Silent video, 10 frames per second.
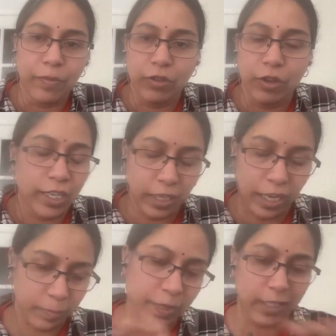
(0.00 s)
So I
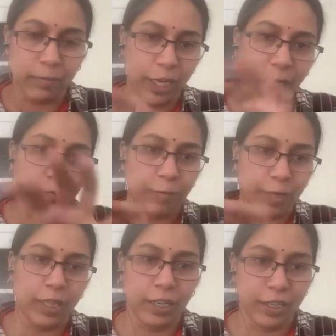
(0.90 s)
spent some time
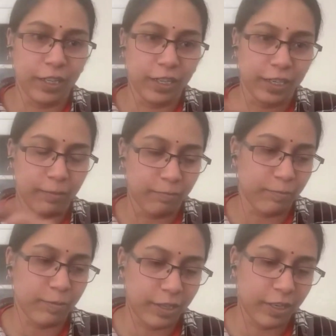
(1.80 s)
in the
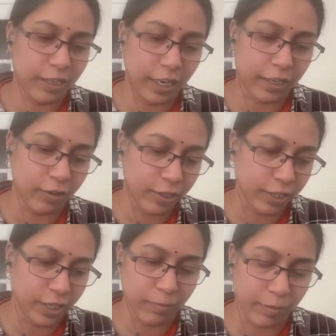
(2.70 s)

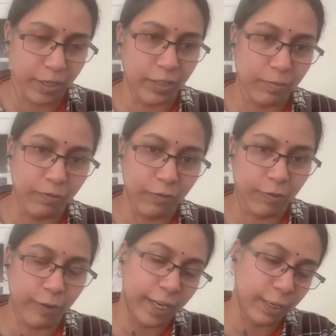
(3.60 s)
technology companies before
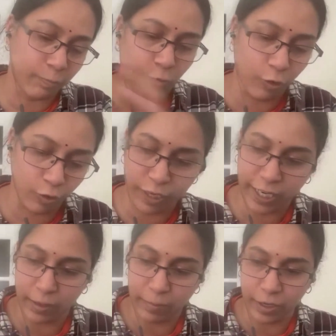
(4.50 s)
when I moved out of
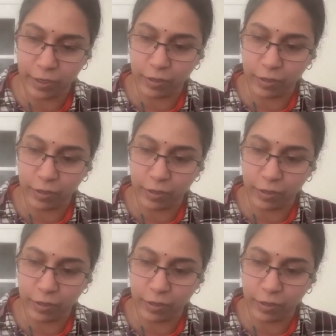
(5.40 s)
academia.